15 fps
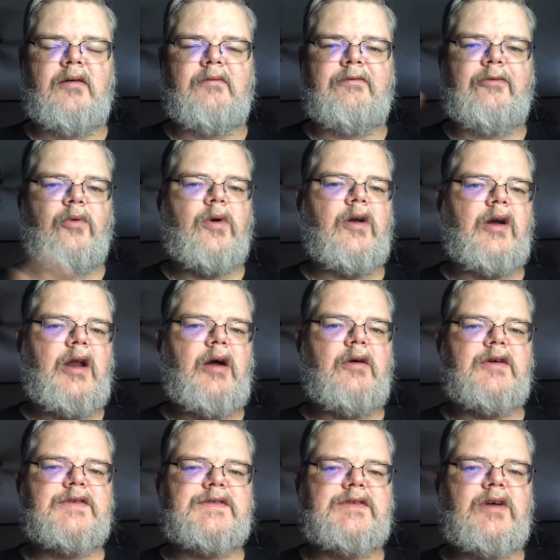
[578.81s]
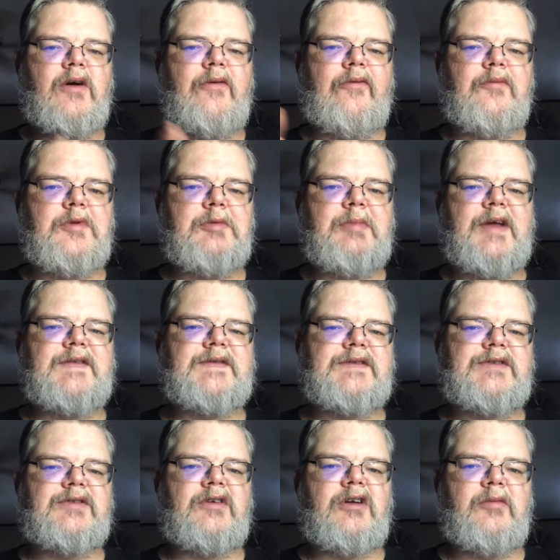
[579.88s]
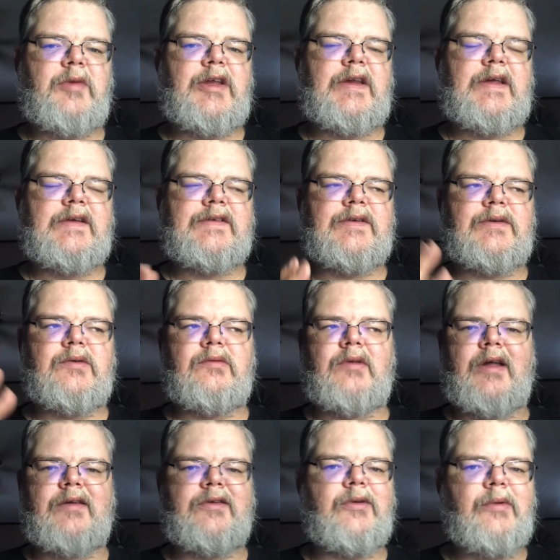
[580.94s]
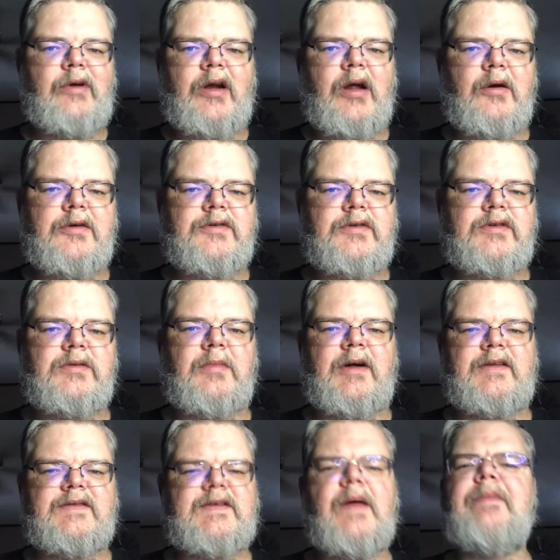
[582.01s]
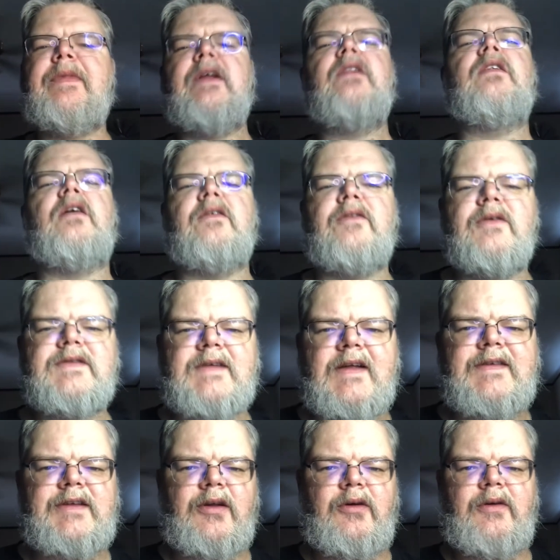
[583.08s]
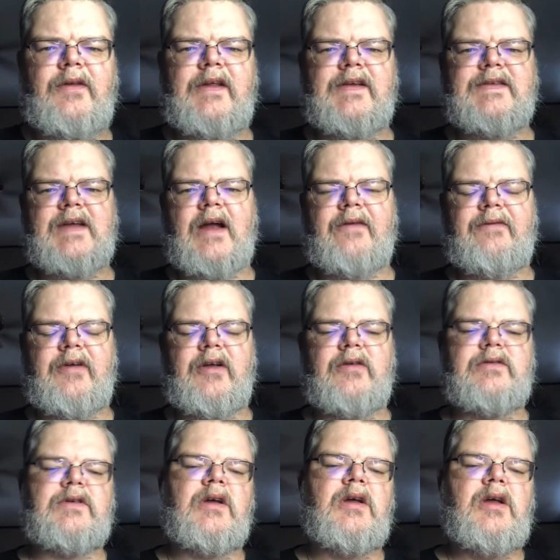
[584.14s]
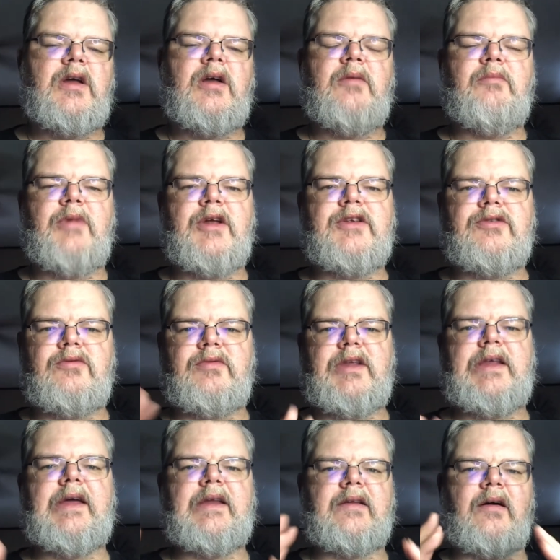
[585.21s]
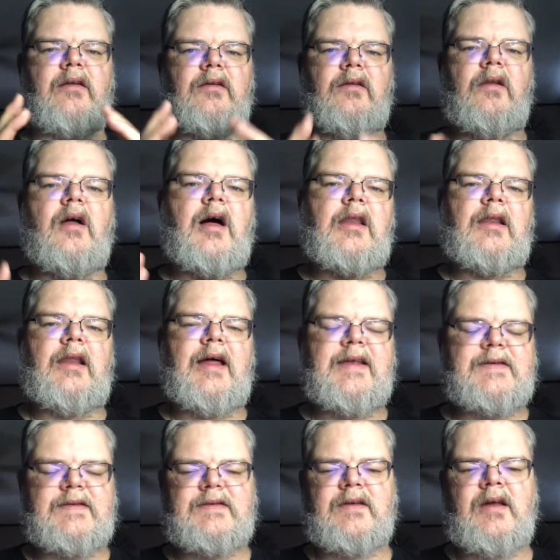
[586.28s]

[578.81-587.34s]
400 hours to go from your basic to your intermediate to 200 hours or something along those lines. I don't know the exact figures, but you get a lot less